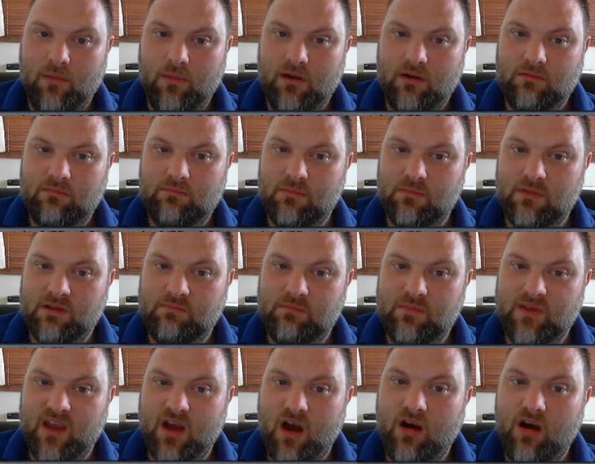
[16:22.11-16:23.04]

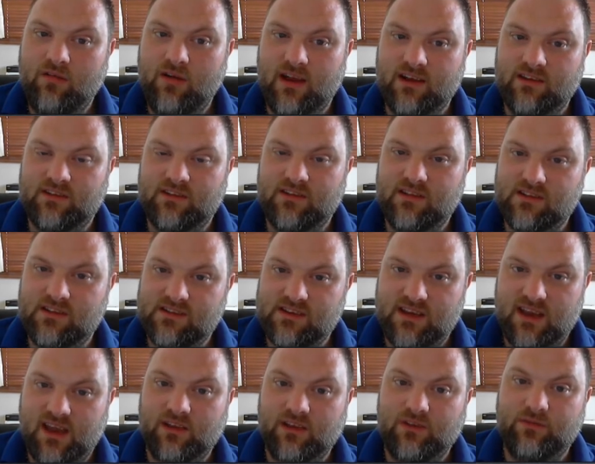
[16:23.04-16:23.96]
The RX and the
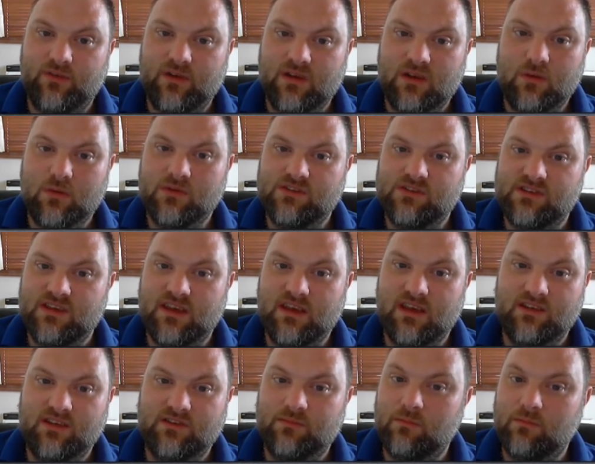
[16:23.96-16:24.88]
TX frequency
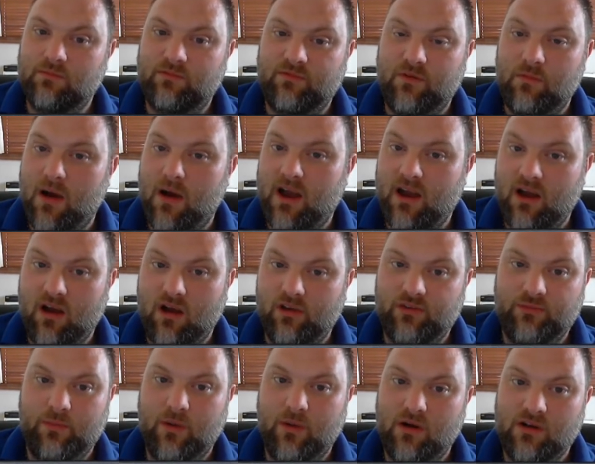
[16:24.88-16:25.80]
is, for my
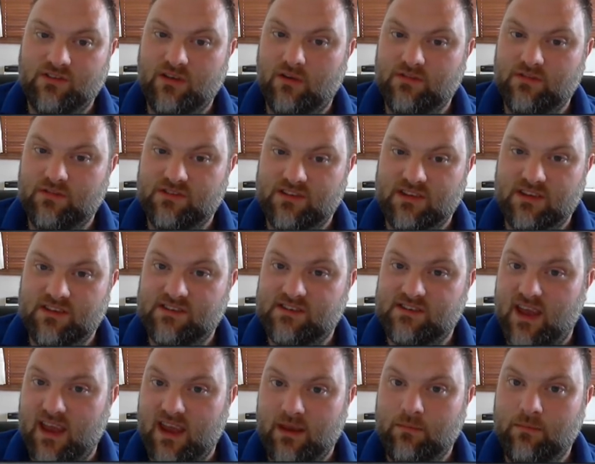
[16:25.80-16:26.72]
hotspot, is obviously the
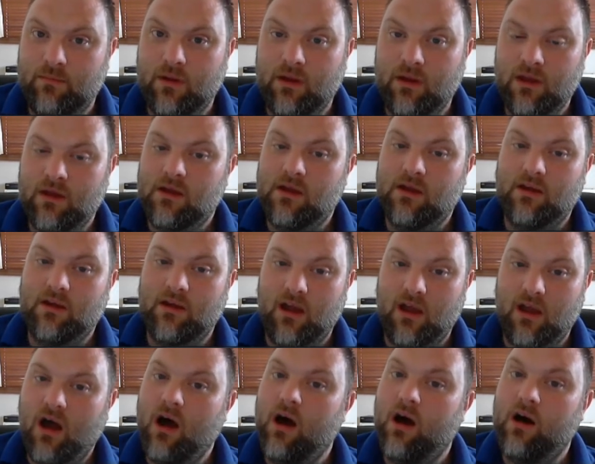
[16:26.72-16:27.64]
same,
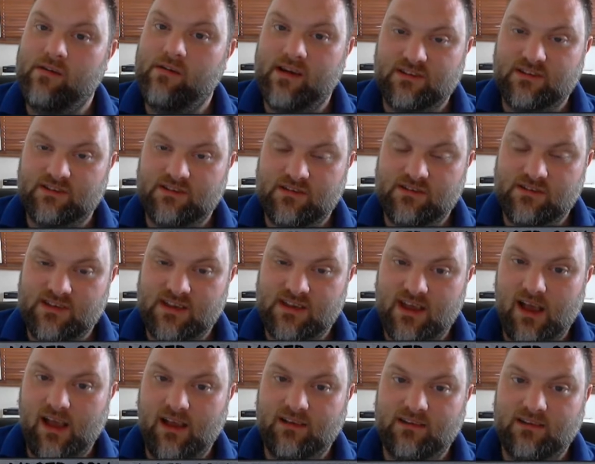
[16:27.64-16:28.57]
RX and
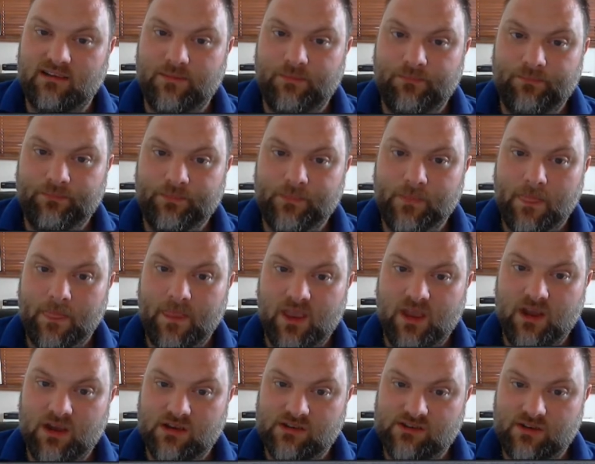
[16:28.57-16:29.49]
TX,
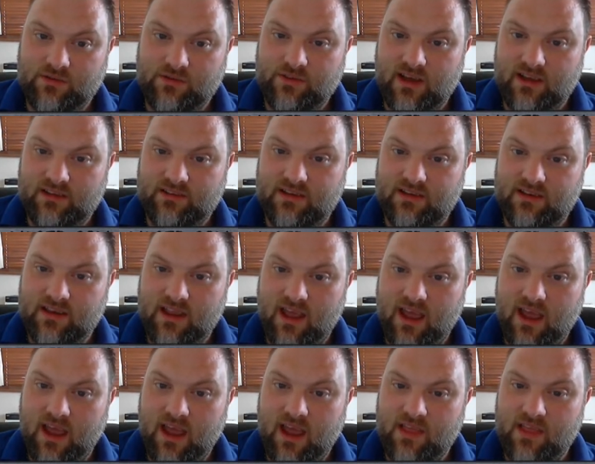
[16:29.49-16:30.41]
so that's in
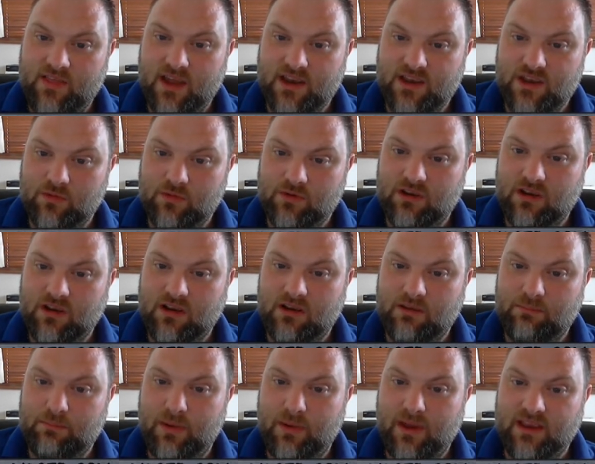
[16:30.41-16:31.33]
there. And then you would
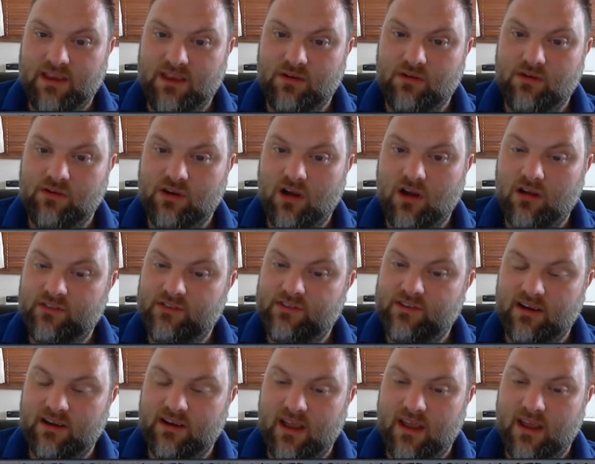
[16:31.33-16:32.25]
pick your
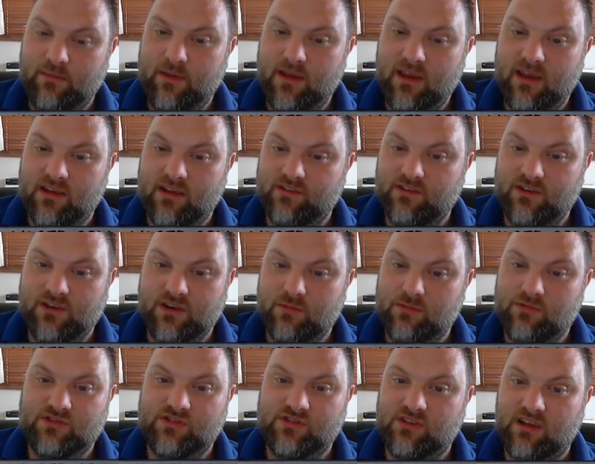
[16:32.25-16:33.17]
contact name here, so you
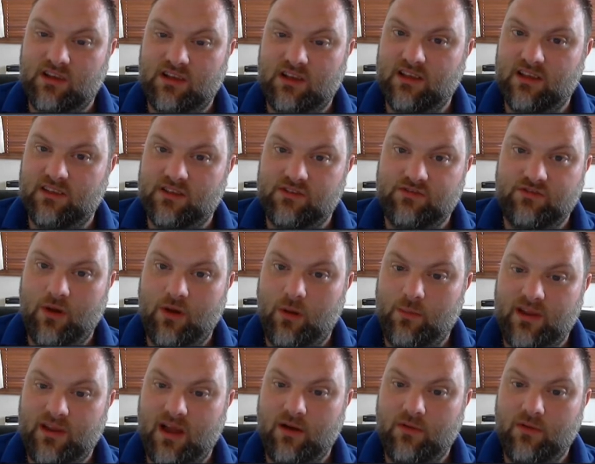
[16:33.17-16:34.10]
would just click the
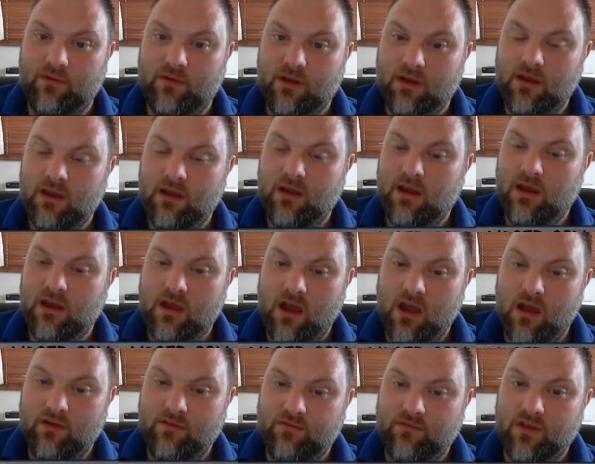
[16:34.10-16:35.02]
drop down
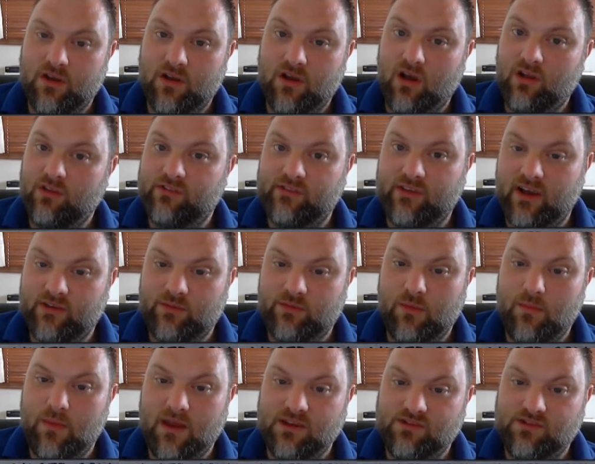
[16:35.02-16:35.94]
of the contacts we
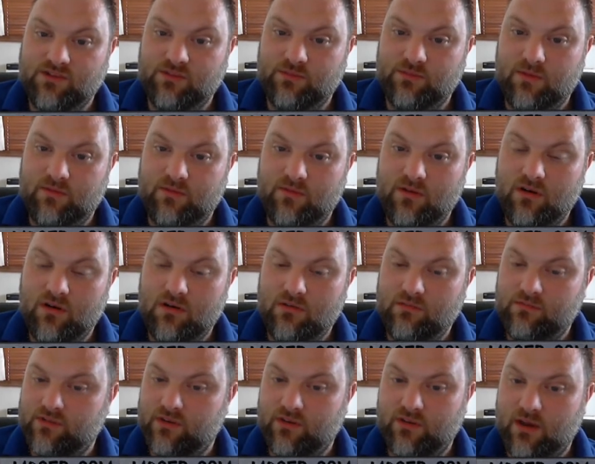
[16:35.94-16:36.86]
made just before,
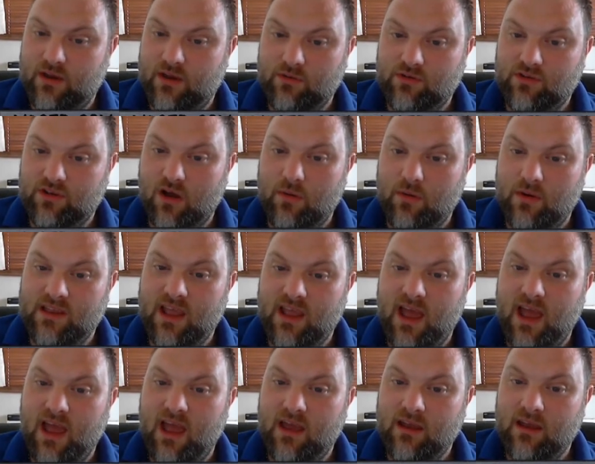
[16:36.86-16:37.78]
so they would go in
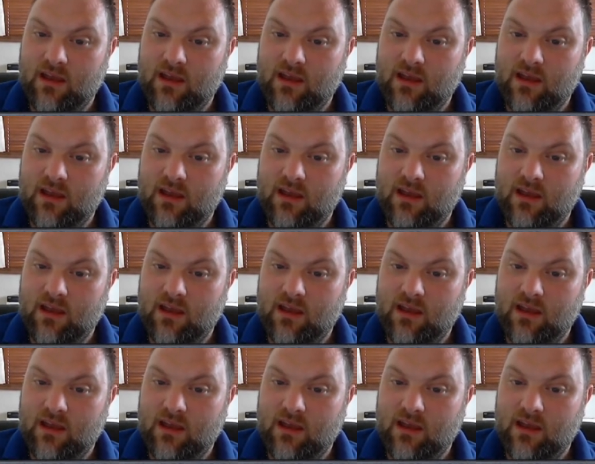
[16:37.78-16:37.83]
there.